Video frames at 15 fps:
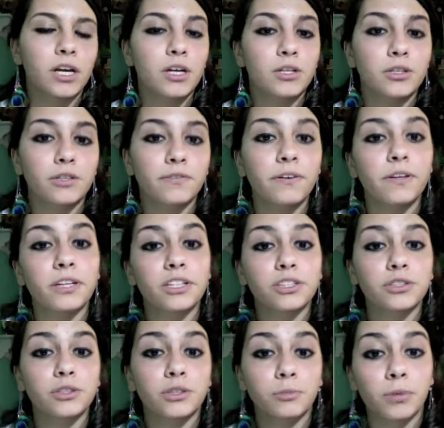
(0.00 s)
your foundation, do
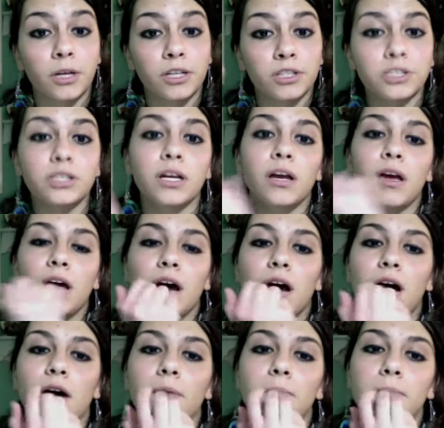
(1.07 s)
your blush,
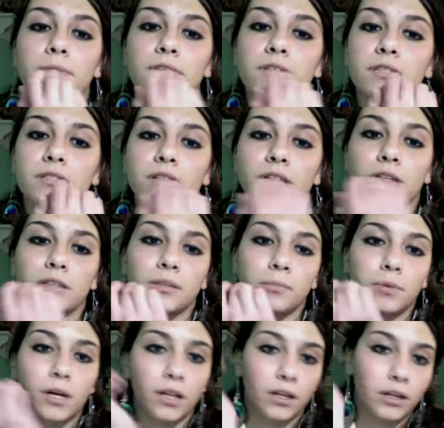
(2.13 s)
dark lip
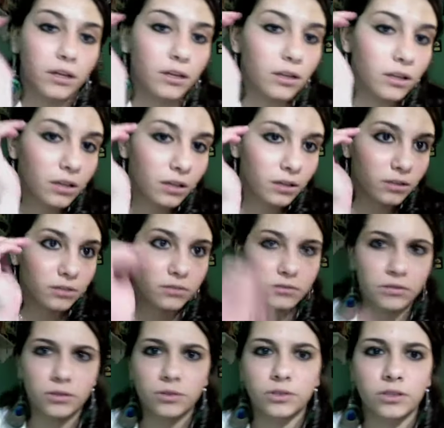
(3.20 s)
color,
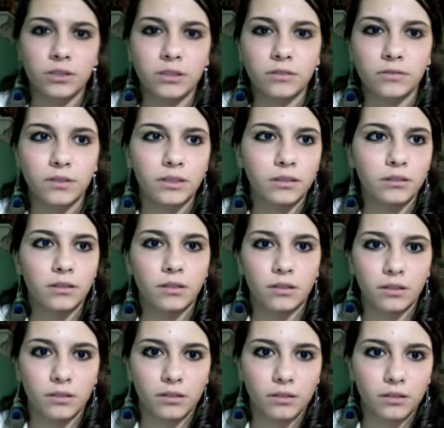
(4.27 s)
usually, right?
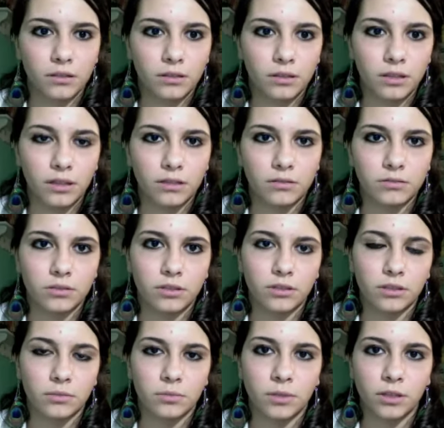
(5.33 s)
Yeah, dark
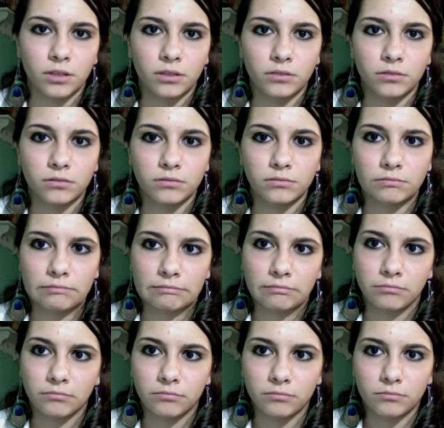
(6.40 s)
lip color.
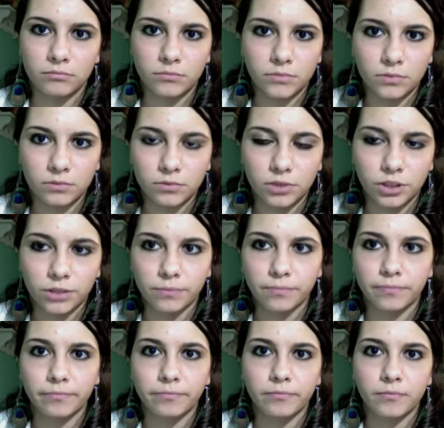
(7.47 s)
Sure,
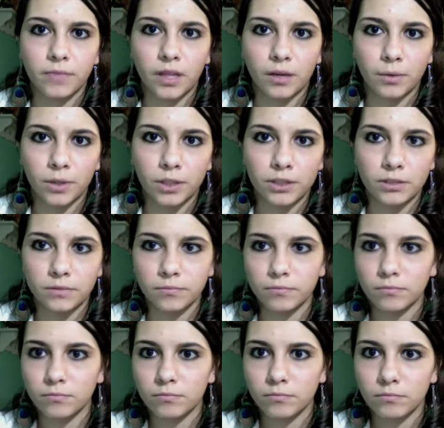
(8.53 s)
that works.
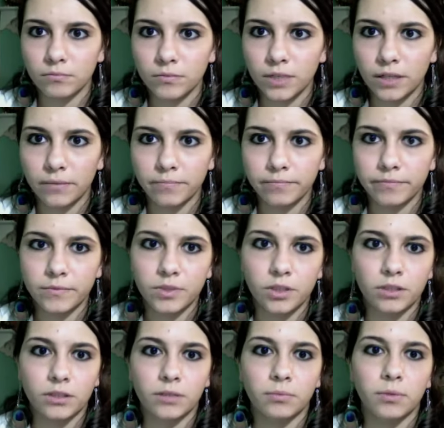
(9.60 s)
Yeah,
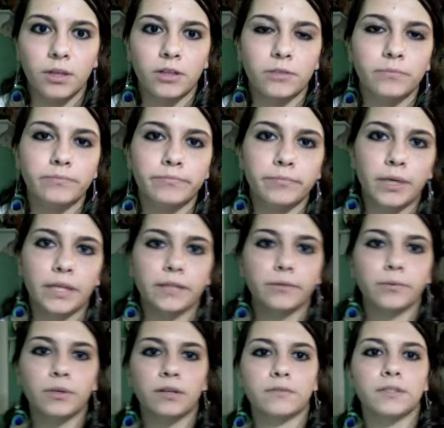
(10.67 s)
dark lip color, pink,
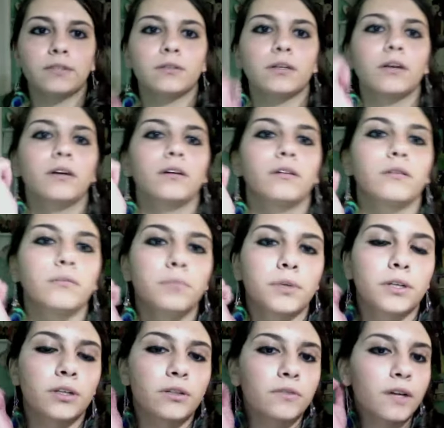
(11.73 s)
whatever.
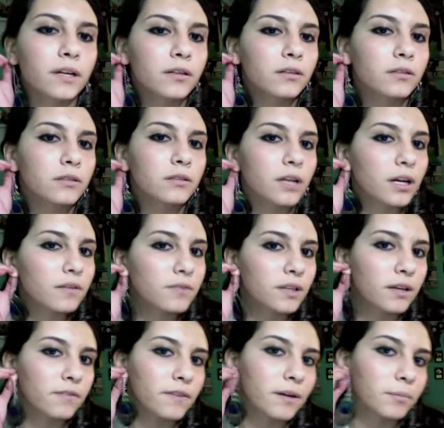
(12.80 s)
Pink or red, kind of in
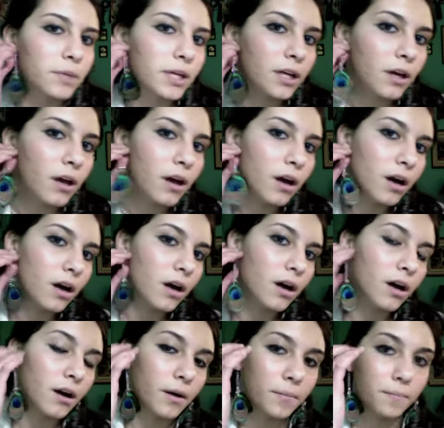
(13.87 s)
that family.
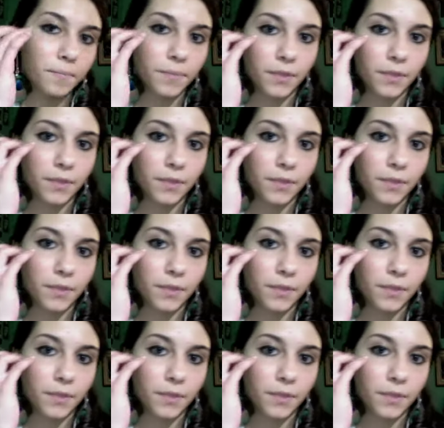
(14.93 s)
I